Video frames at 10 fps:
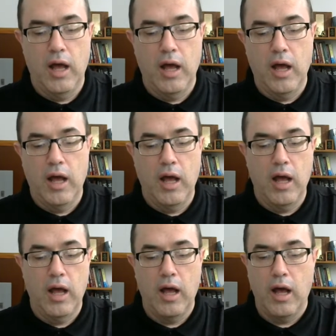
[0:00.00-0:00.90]

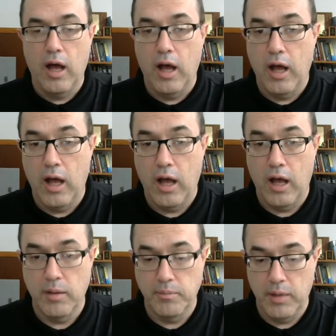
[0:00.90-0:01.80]

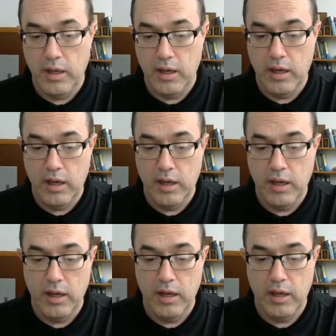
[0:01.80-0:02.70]

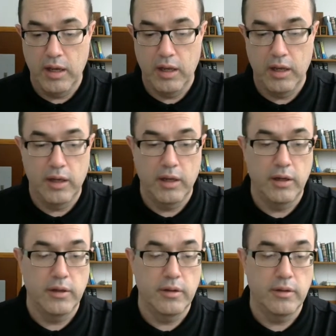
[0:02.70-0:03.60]

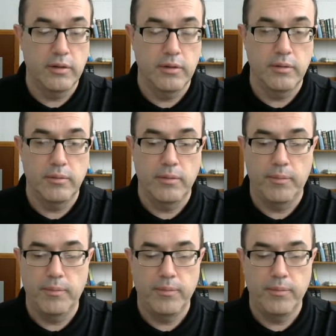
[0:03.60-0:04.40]
[no speech]